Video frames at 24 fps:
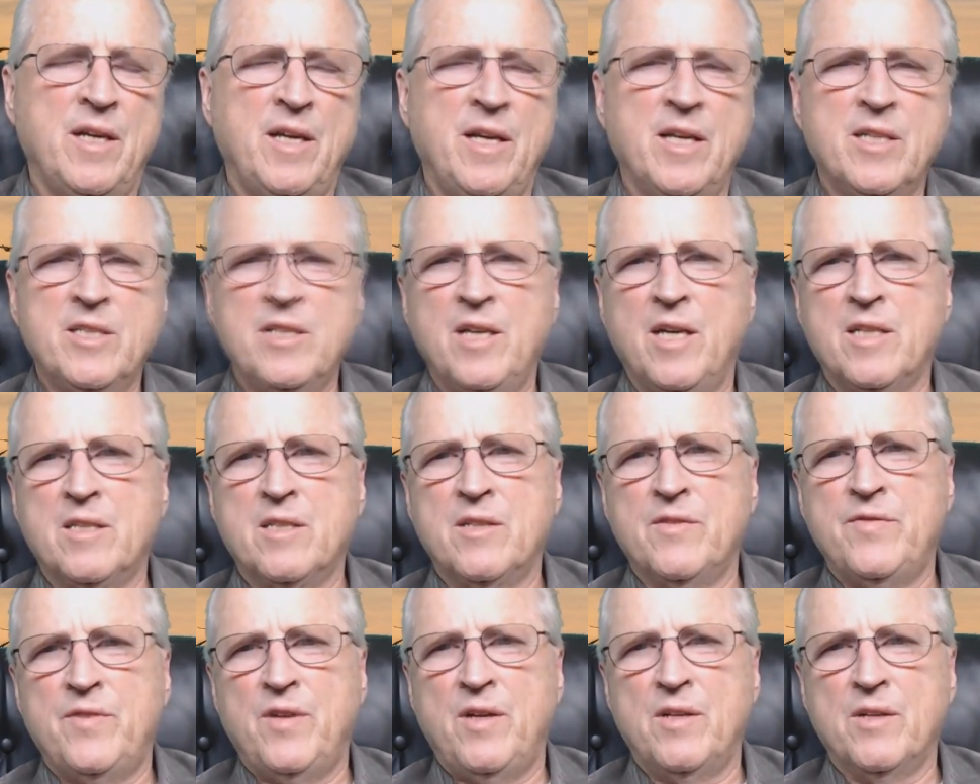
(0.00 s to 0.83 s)
It's not
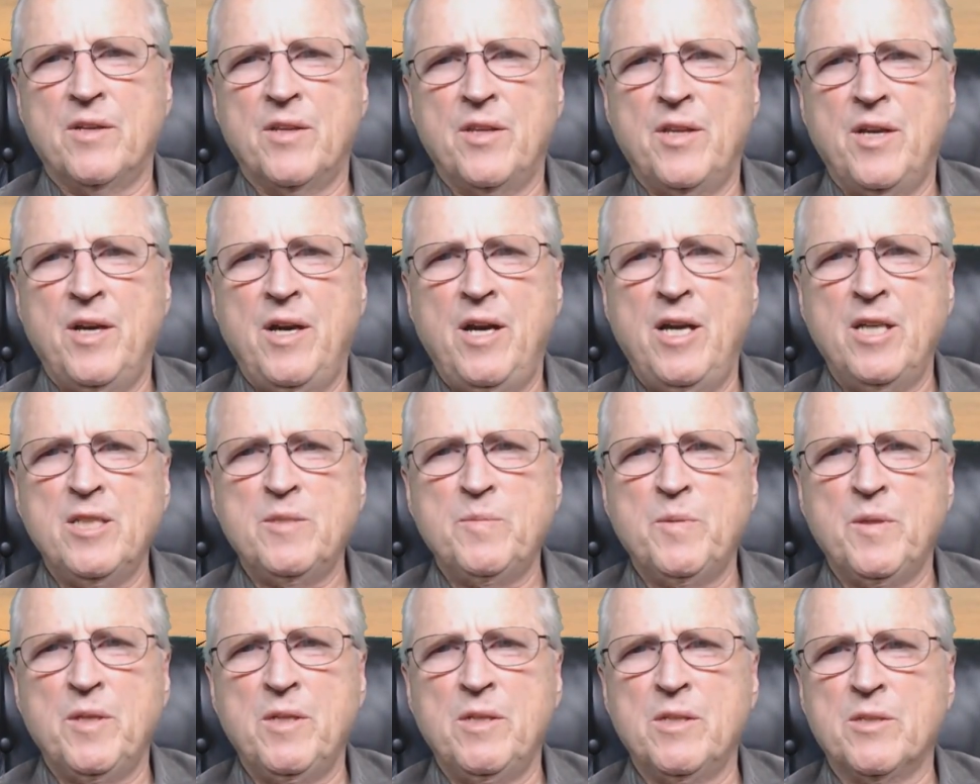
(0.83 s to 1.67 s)
the fault of the
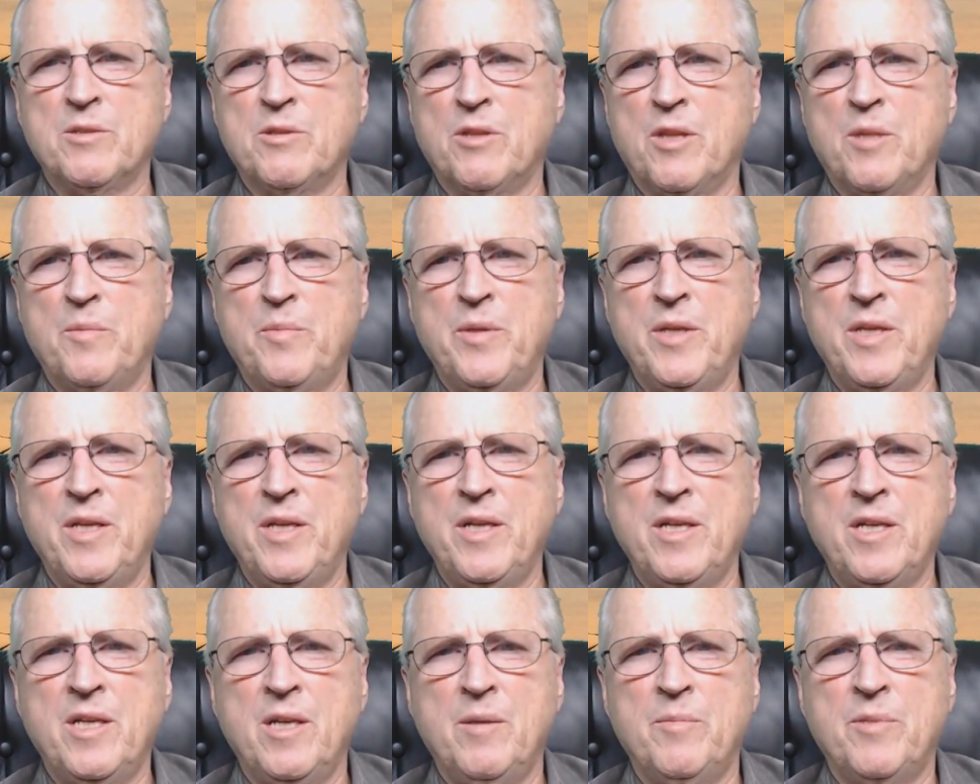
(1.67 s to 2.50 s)
hospitals or the
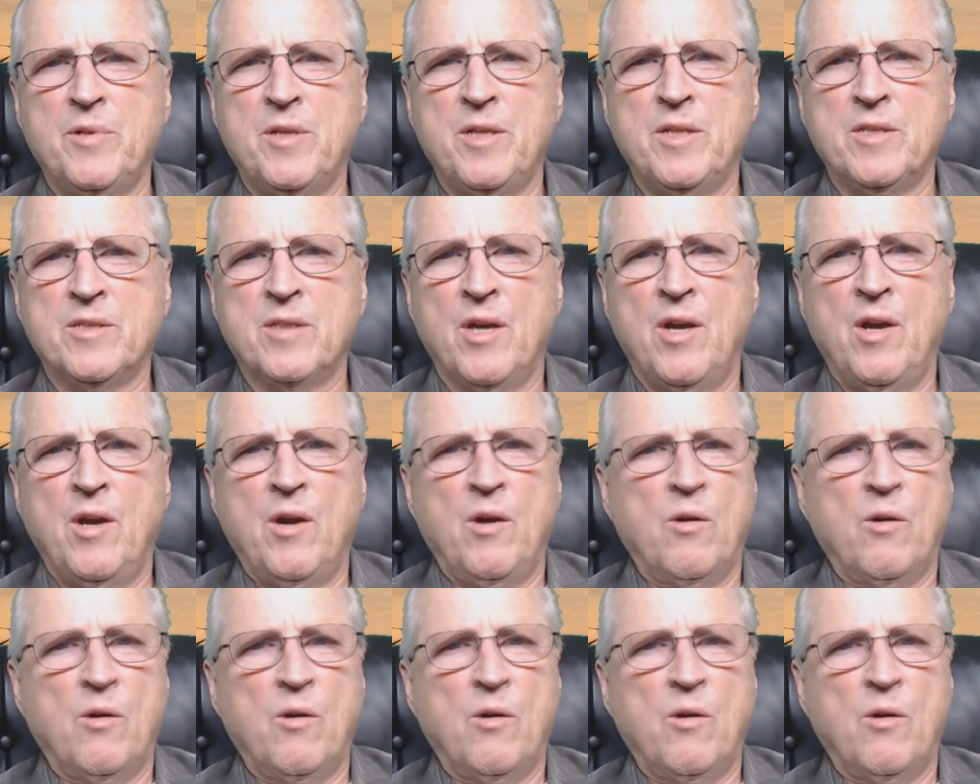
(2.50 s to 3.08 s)
billing companies,